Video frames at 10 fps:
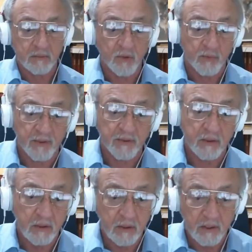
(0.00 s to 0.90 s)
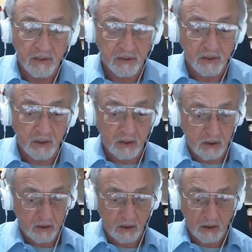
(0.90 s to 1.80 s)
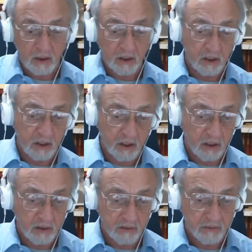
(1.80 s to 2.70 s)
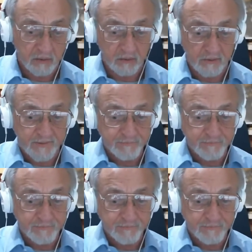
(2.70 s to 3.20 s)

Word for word: at the moment think uh, you know